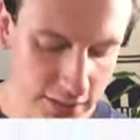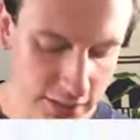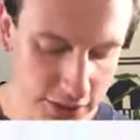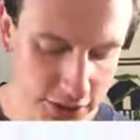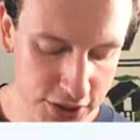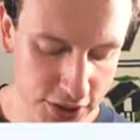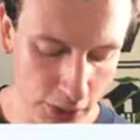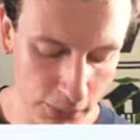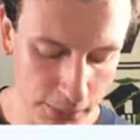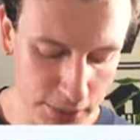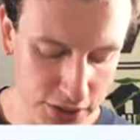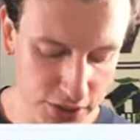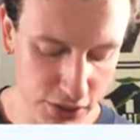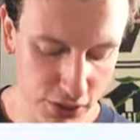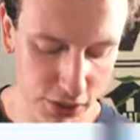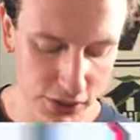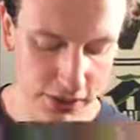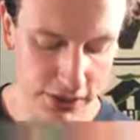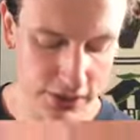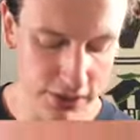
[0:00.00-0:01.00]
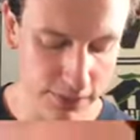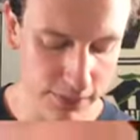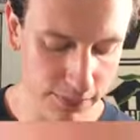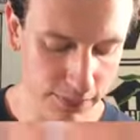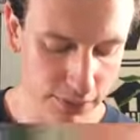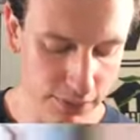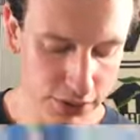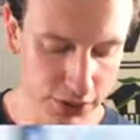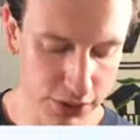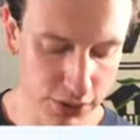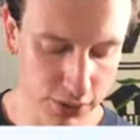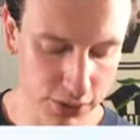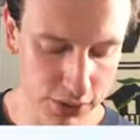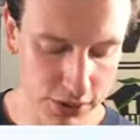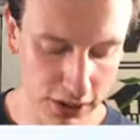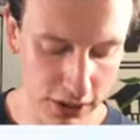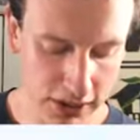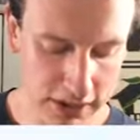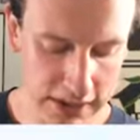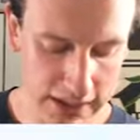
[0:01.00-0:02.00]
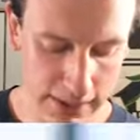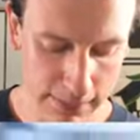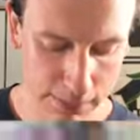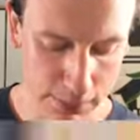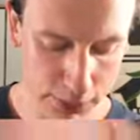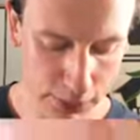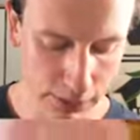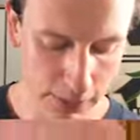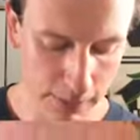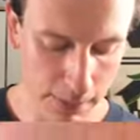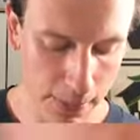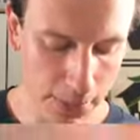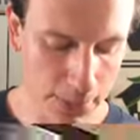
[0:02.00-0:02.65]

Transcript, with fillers: Stomposaurus, Two Star Temple,